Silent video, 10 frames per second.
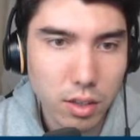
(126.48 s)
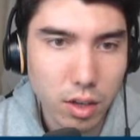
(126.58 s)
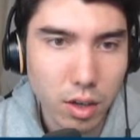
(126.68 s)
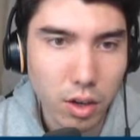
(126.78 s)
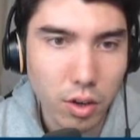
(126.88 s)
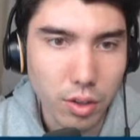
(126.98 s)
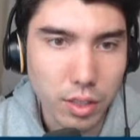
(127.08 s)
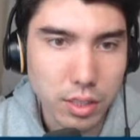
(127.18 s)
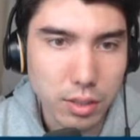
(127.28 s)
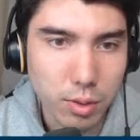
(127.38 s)
Oh,
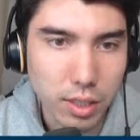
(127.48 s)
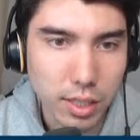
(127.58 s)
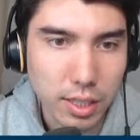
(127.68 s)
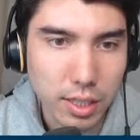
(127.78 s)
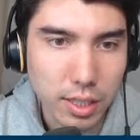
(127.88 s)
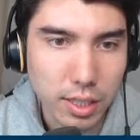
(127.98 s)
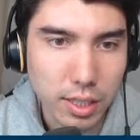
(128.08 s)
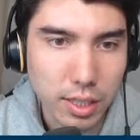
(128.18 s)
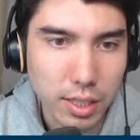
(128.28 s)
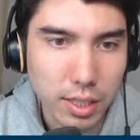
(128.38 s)
this didn't work out.
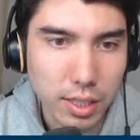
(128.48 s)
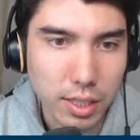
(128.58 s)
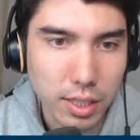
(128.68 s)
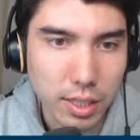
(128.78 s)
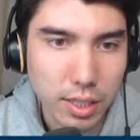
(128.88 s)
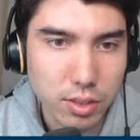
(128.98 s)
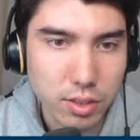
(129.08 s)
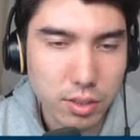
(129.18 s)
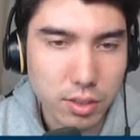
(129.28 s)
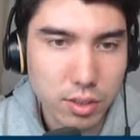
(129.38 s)
Because Bishop guards.
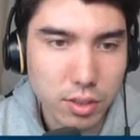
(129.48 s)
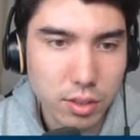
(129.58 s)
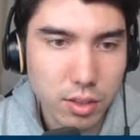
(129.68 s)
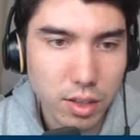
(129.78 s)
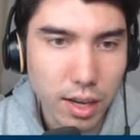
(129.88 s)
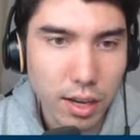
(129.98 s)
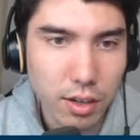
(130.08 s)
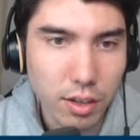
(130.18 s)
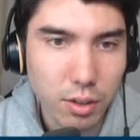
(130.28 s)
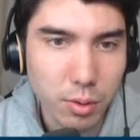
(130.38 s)
I
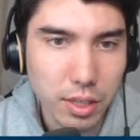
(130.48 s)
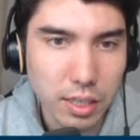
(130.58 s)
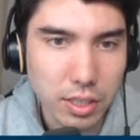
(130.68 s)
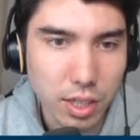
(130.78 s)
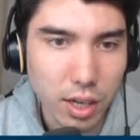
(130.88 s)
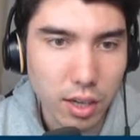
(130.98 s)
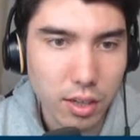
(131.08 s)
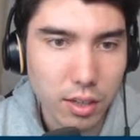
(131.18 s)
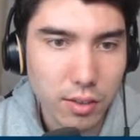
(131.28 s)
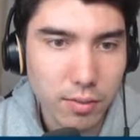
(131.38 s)
don't know what they saw.
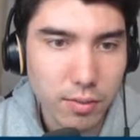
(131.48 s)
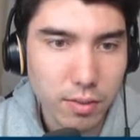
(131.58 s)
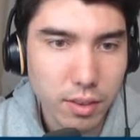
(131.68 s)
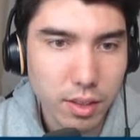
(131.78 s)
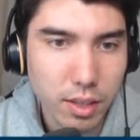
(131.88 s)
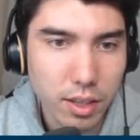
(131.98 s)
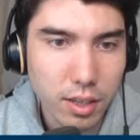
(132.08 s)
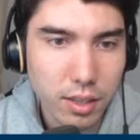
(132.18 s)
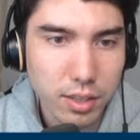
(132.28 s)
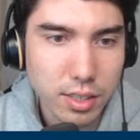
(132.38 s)

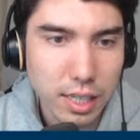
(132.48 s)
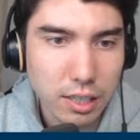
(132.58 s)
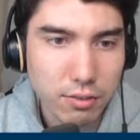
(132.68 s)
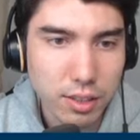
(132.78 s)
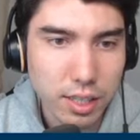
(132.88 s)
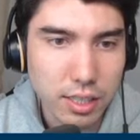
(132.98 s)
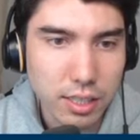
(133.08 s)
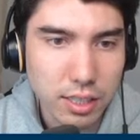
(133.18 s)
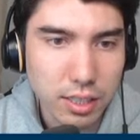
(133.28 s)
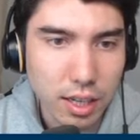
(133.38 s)
This sacrifice
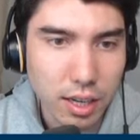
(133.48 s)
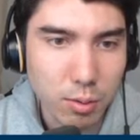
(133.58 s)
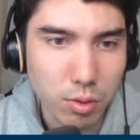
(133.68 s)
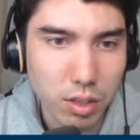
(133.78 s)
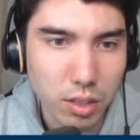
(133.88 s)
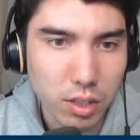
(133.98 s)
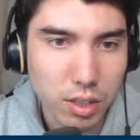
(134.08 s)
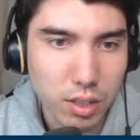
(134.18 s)
did not work.